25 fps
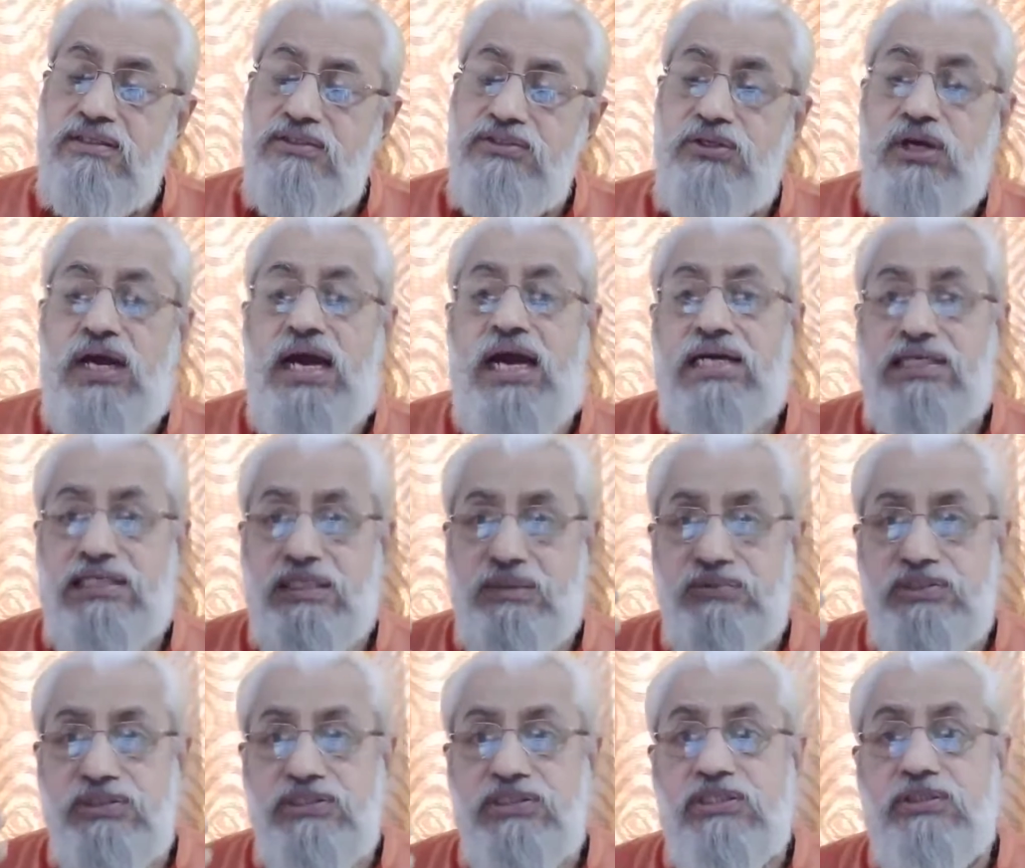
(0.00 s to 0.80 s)
So,
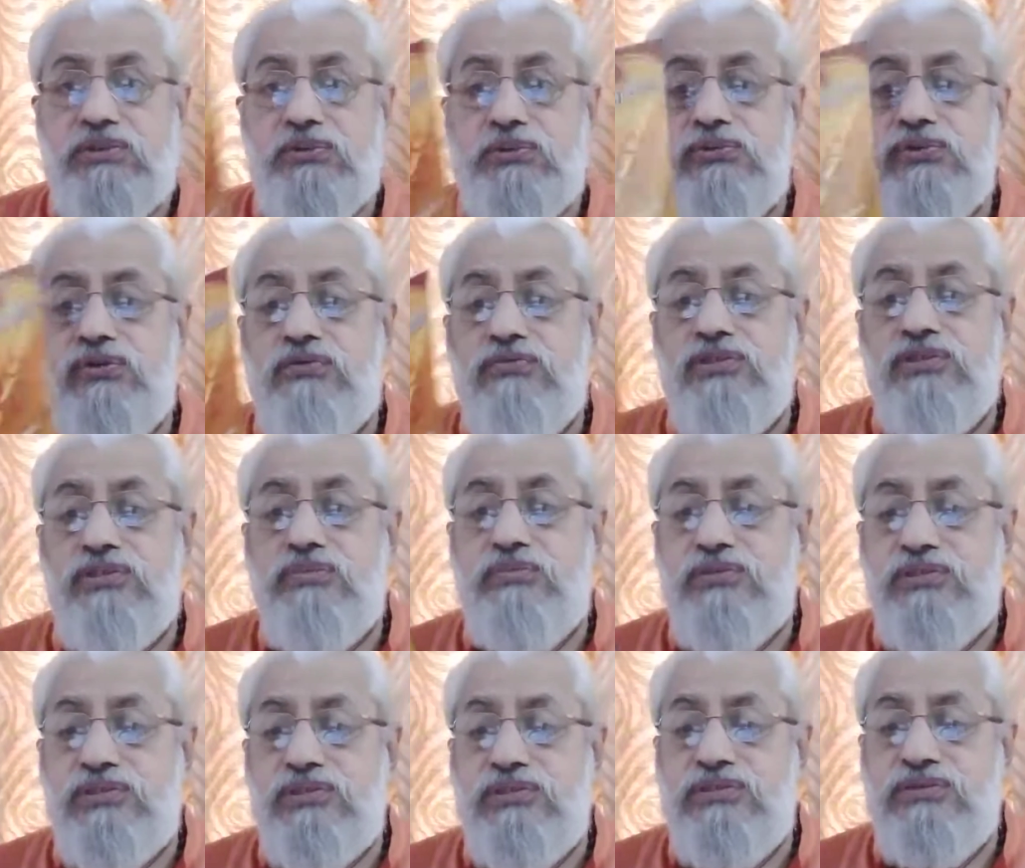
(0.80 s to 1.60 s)
atoms is the truth of this
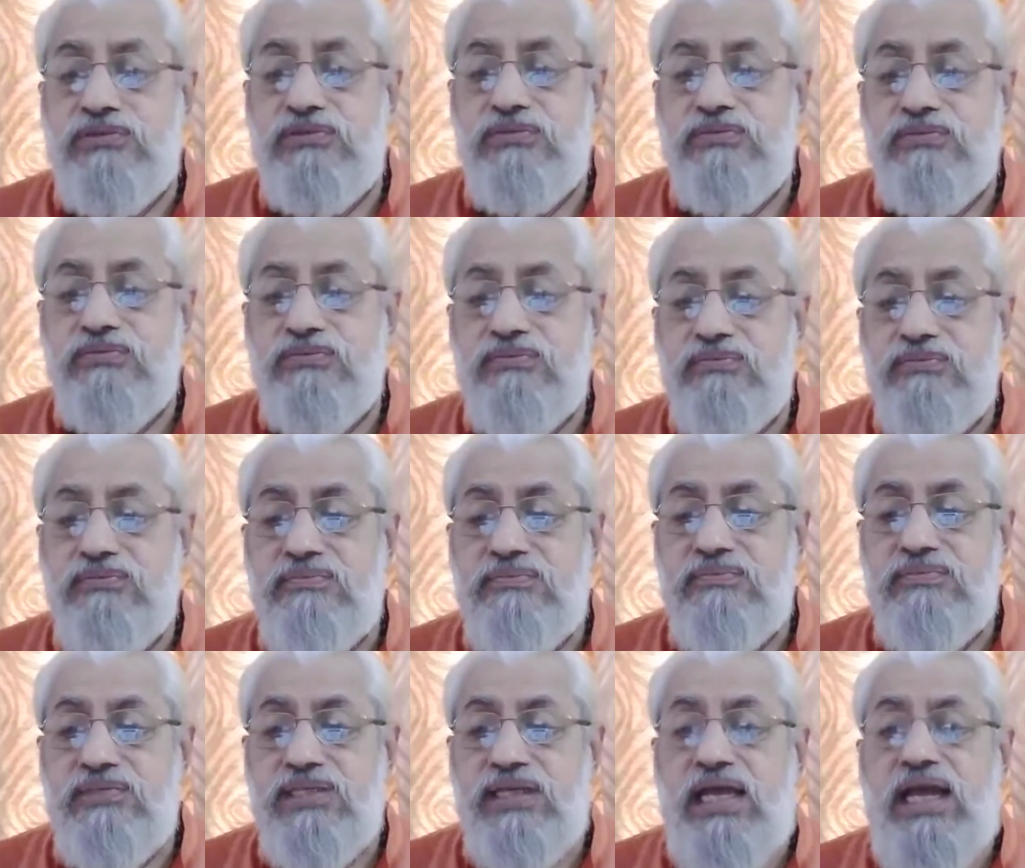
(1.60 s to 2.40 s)
book.
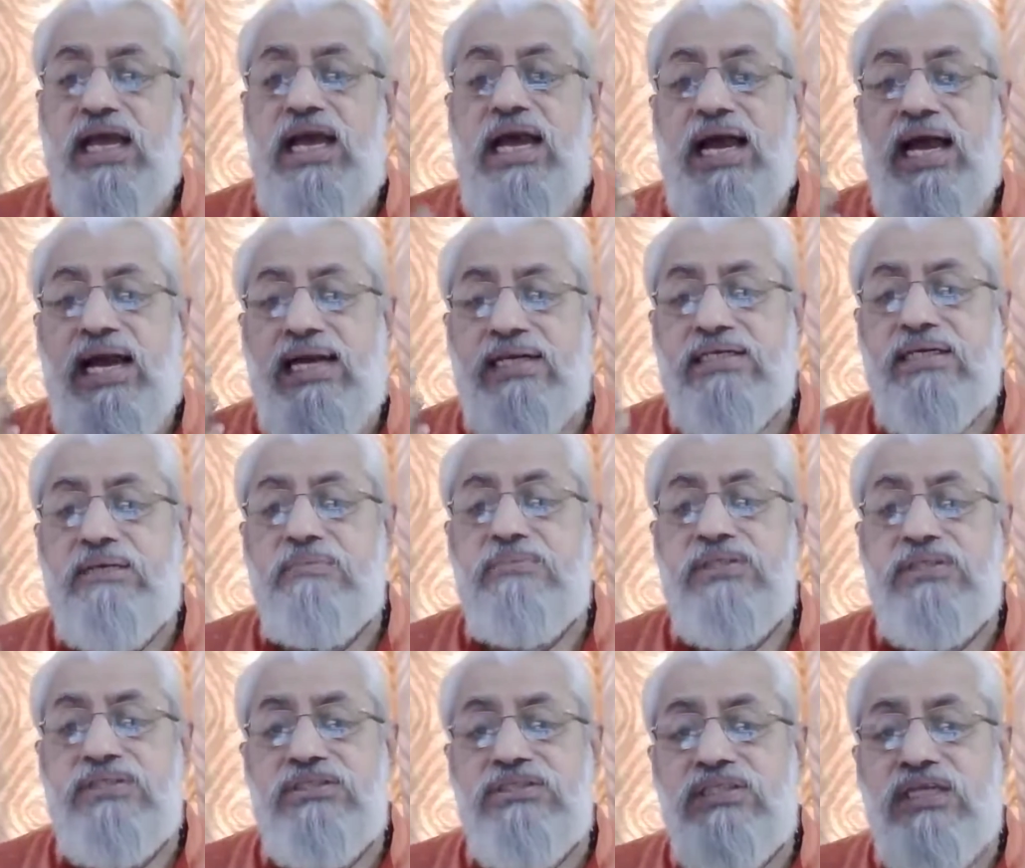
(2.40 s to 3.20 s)

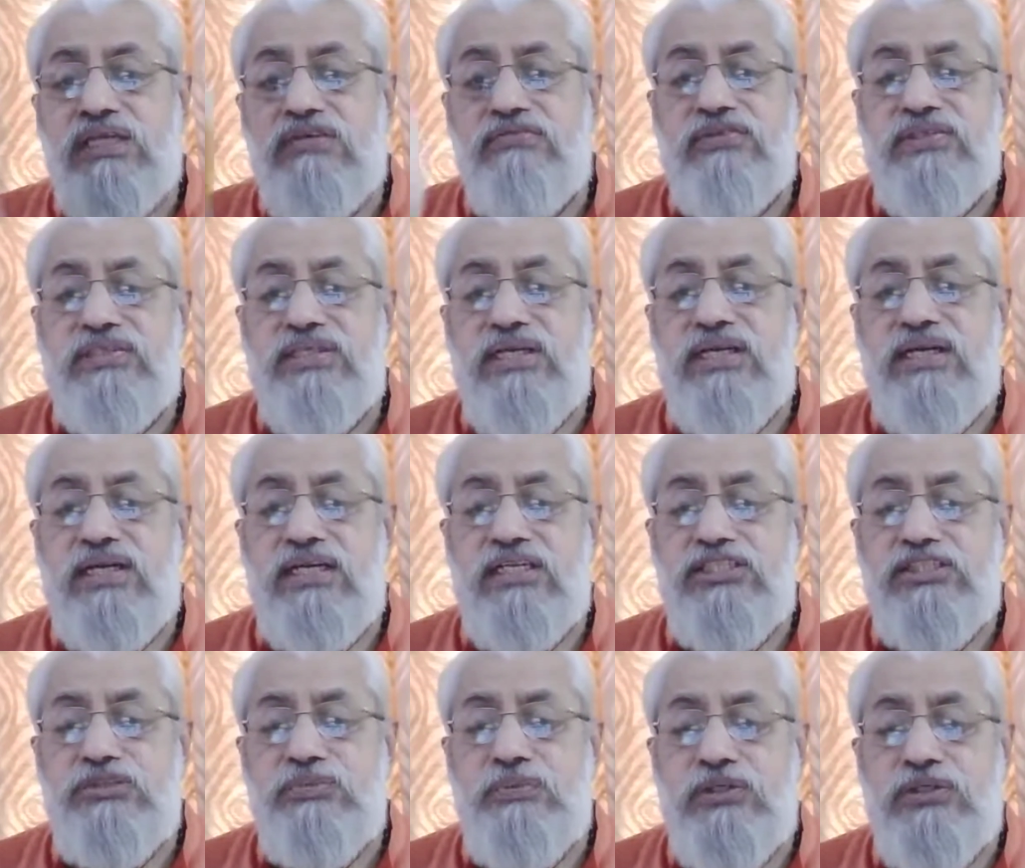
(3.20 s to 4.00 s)
Atoms itself is an
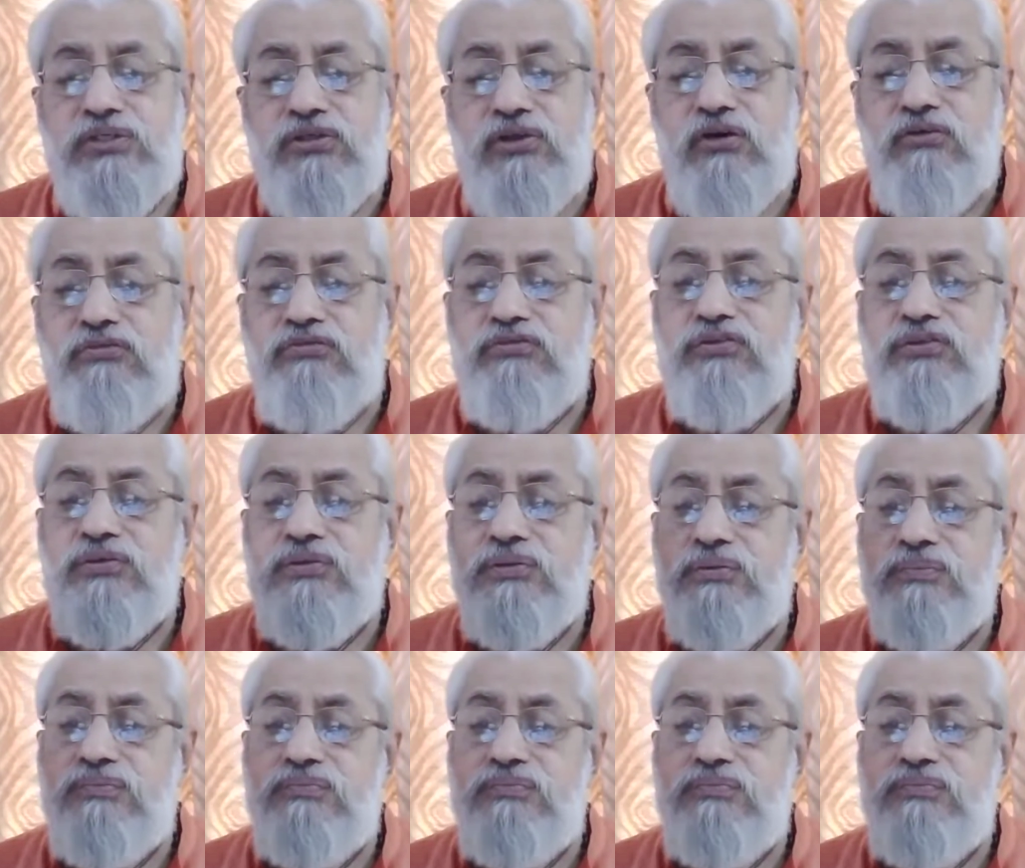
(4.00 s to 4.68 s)
arrangement of